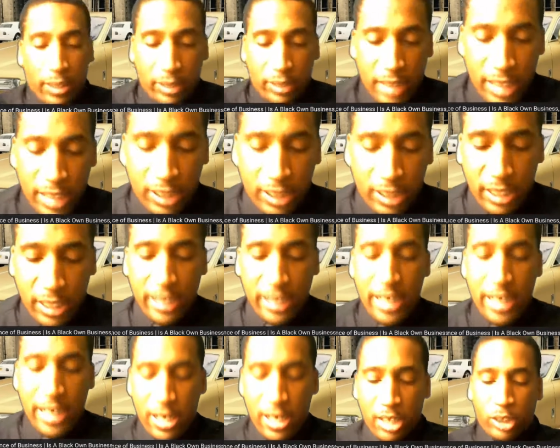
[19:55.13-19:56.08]
Stay to
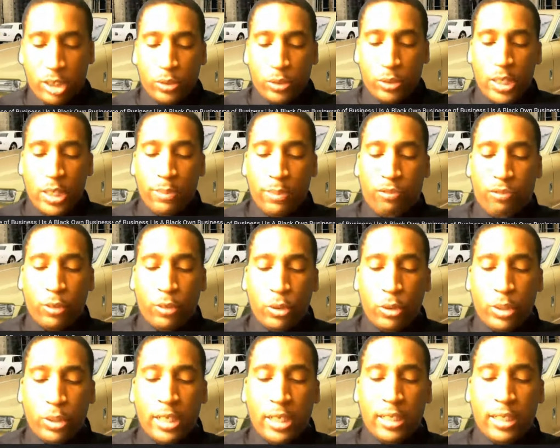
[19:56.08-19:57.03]
the end of the stream before
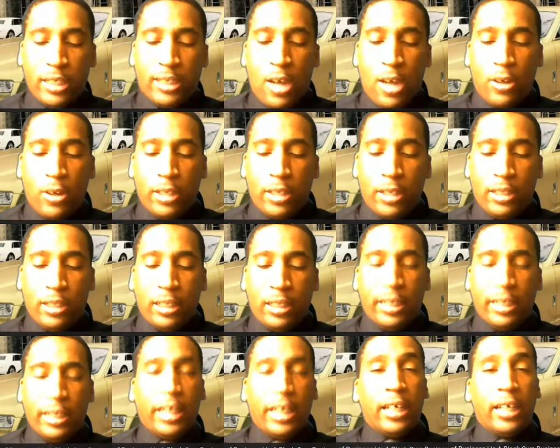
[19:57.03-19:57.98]
you get to talking
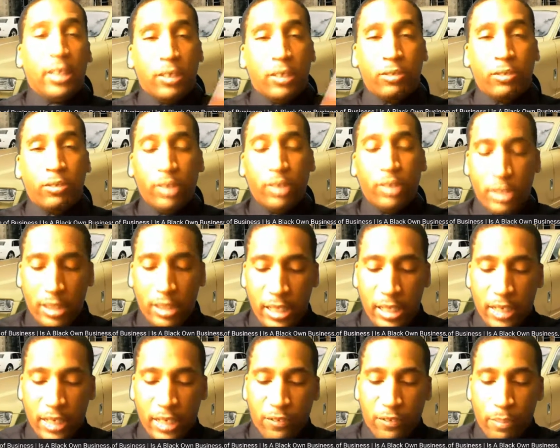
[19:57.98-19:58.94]
ahead of
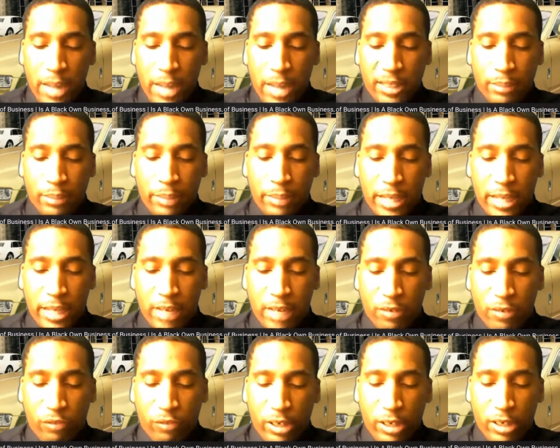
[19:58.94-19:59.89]
the information being
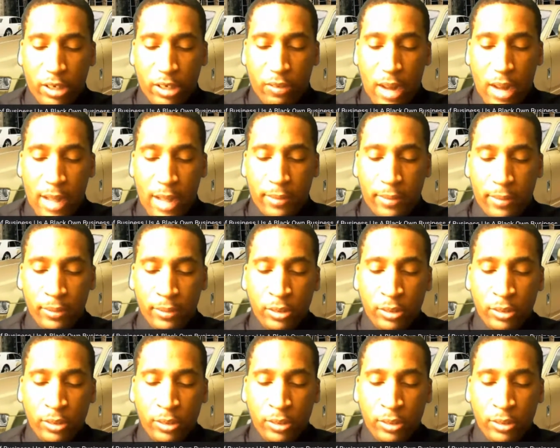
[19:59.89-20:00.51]
revealed, right?